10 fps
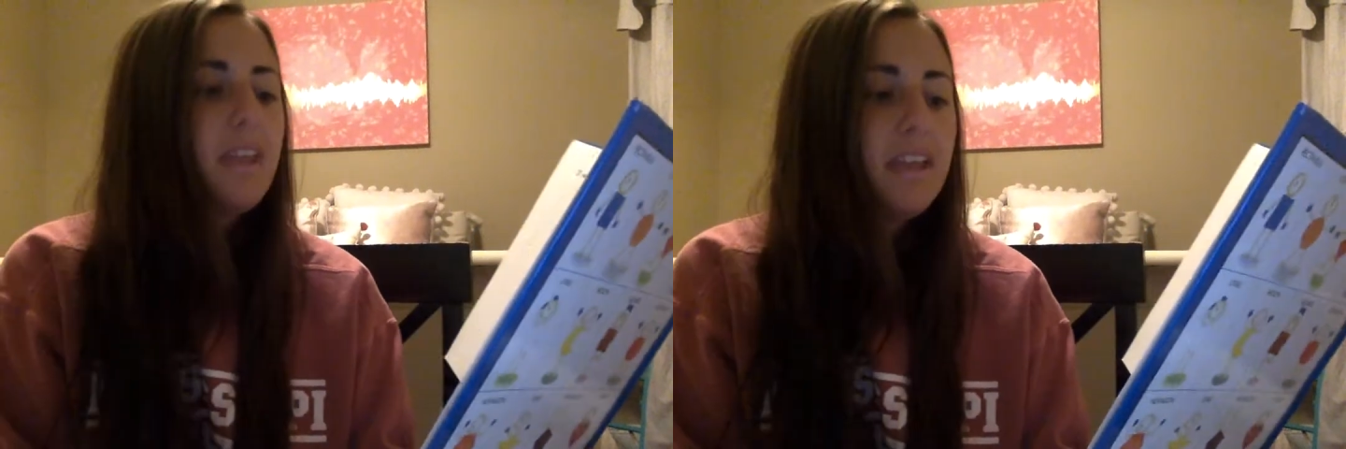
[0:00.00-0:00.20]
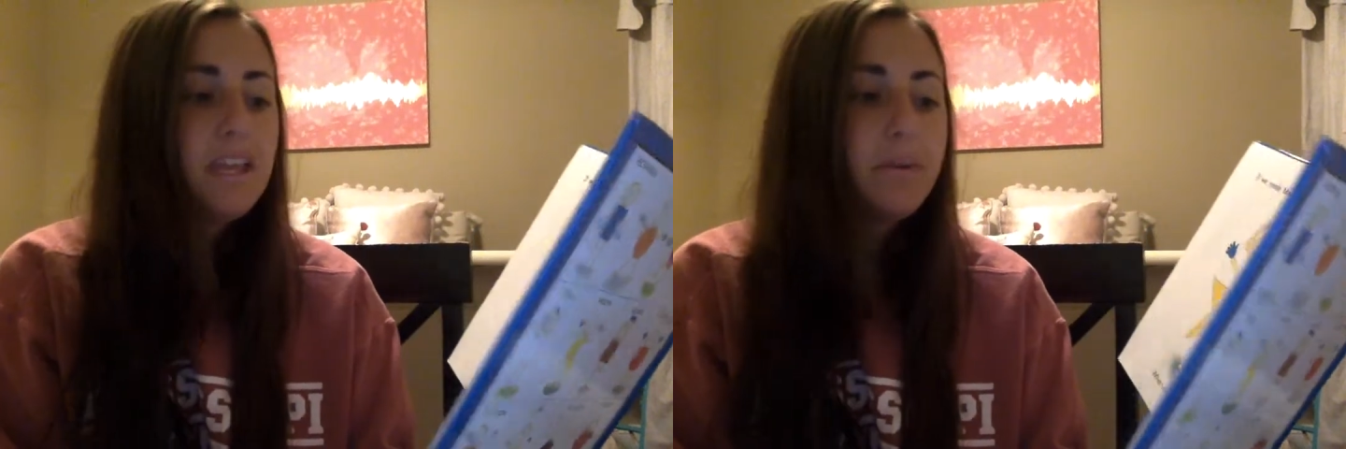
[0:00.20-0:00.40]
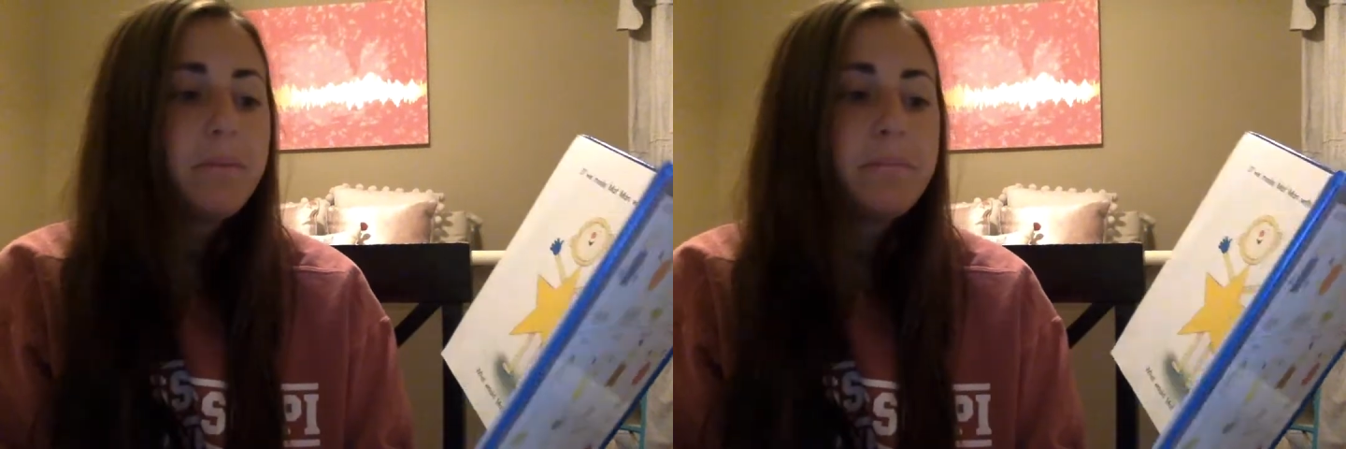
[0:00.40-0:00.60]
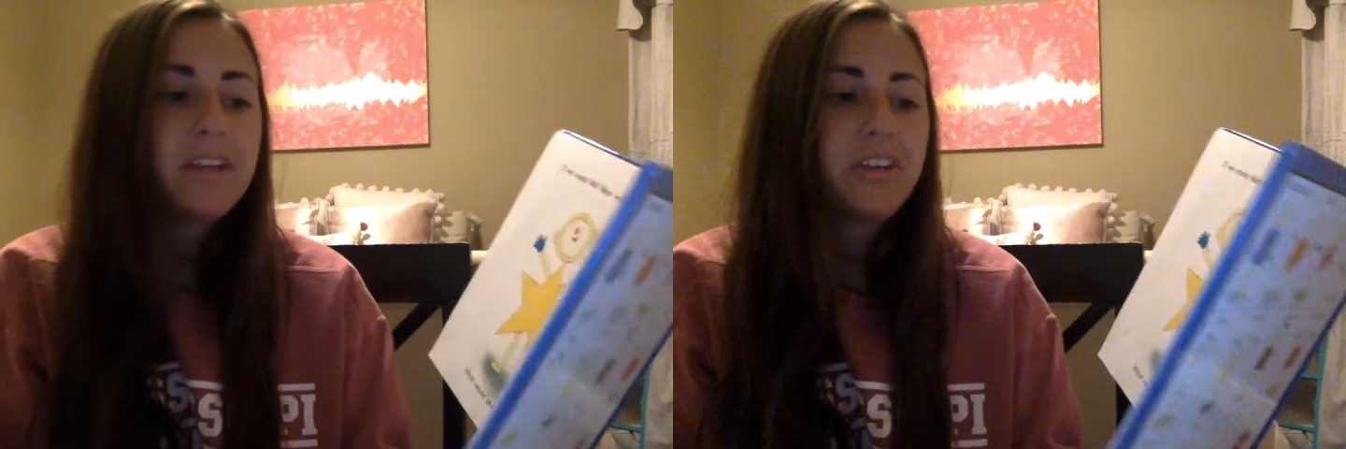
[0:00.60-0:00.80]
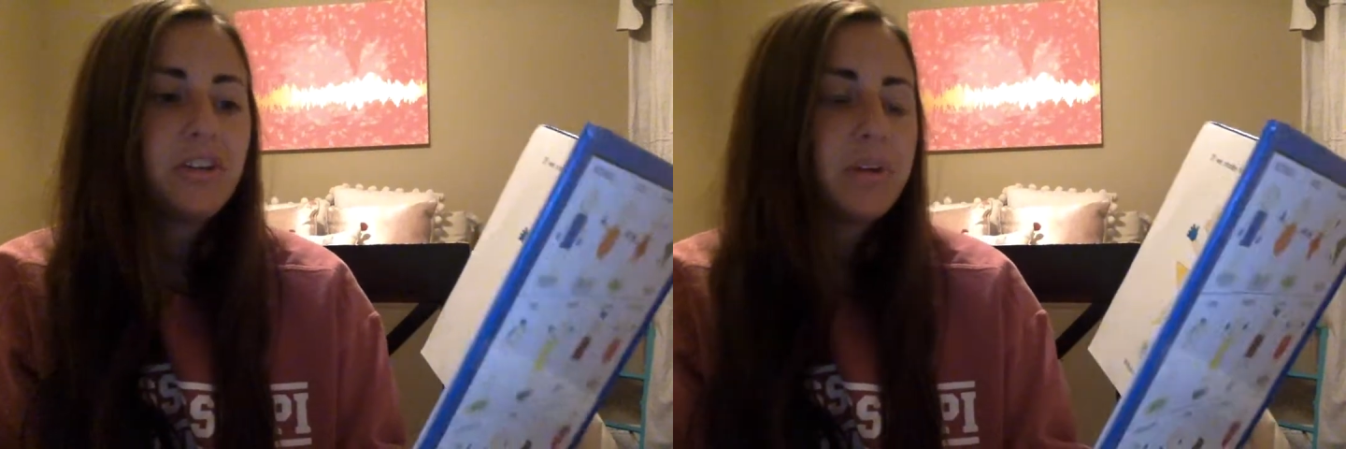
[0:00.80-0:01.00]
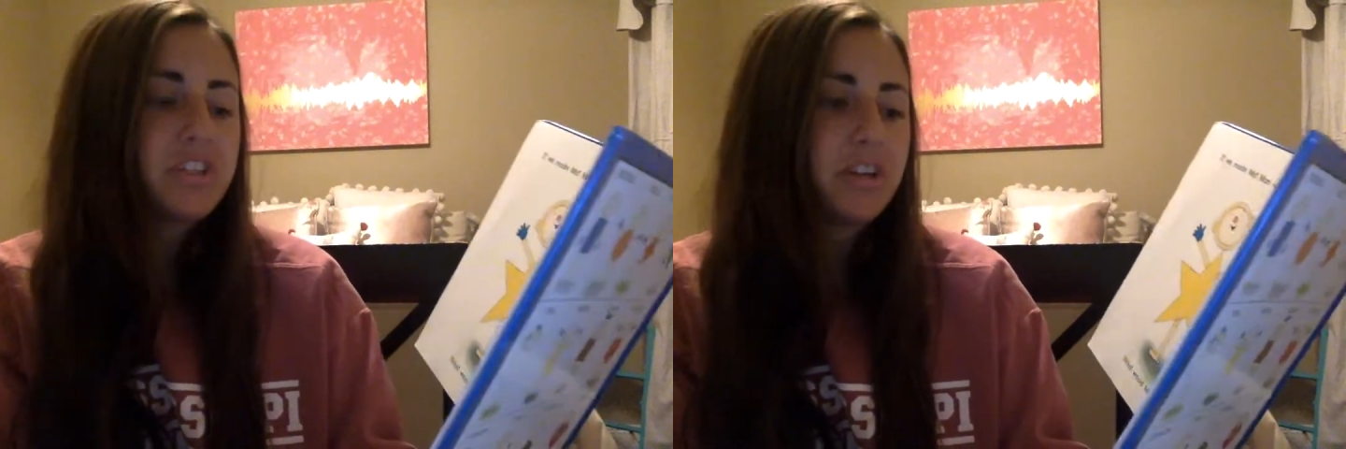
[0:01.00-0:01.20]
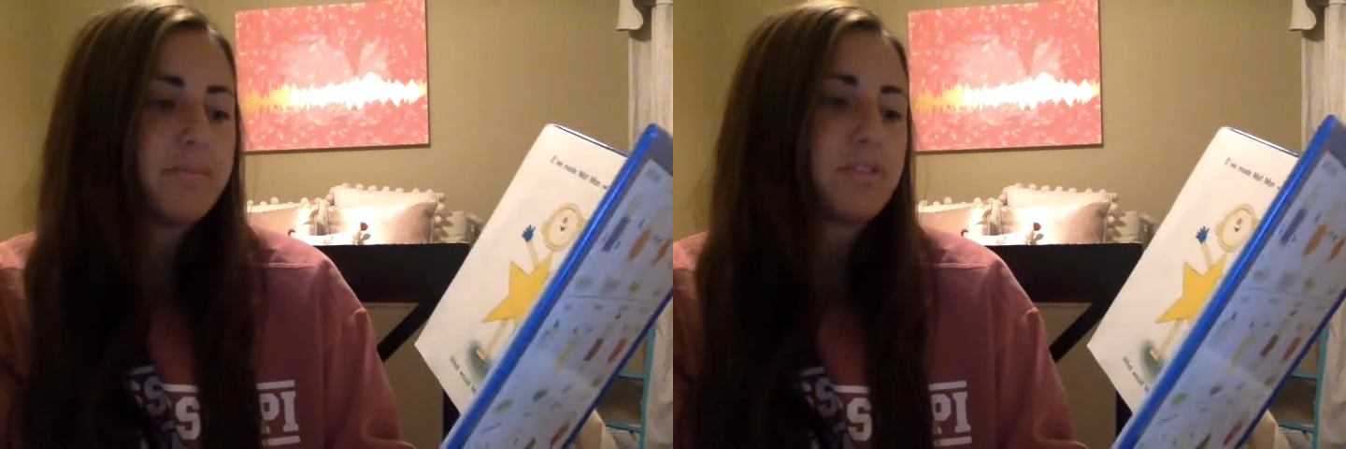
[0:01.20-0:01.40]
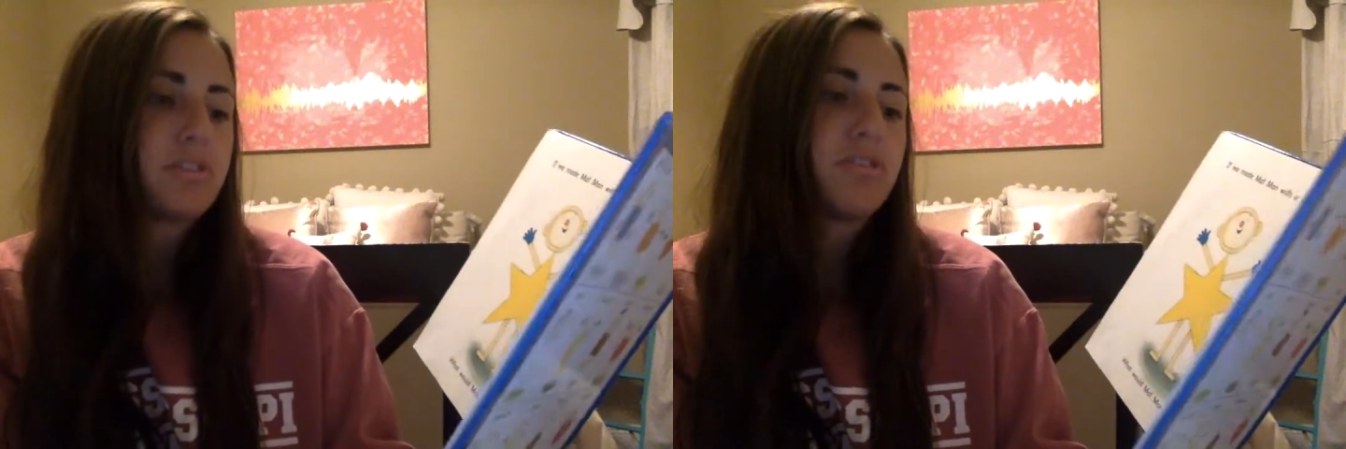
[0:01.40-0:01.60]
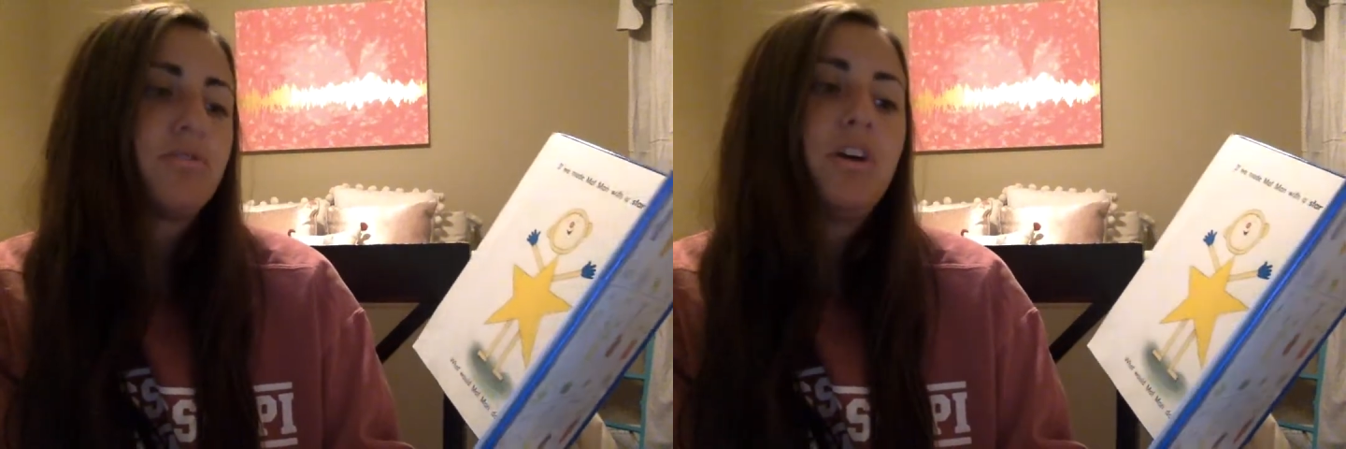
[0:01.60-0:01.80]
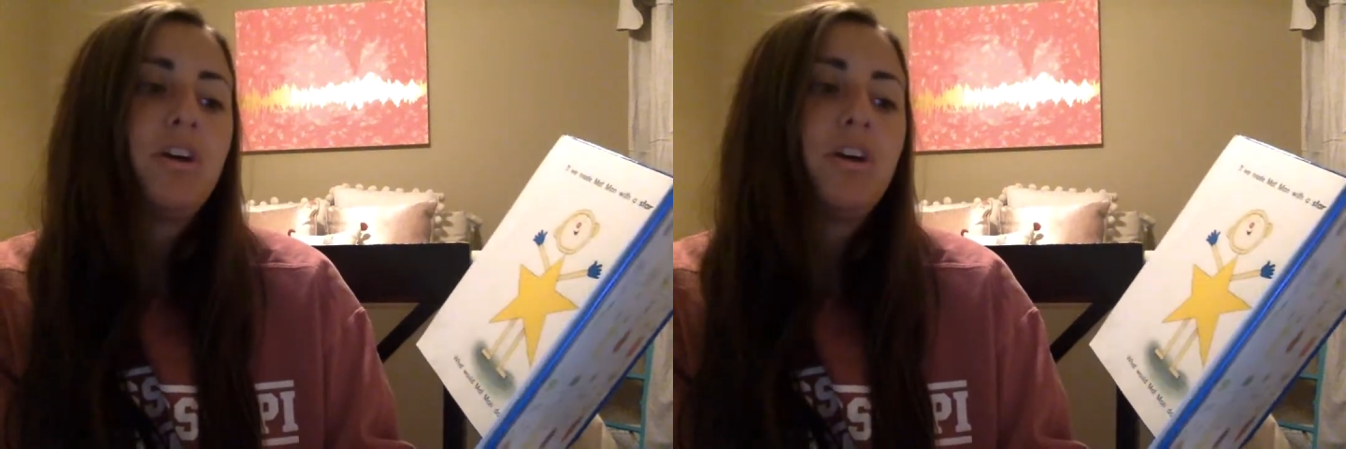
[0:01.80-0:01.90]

He would make your wish come true,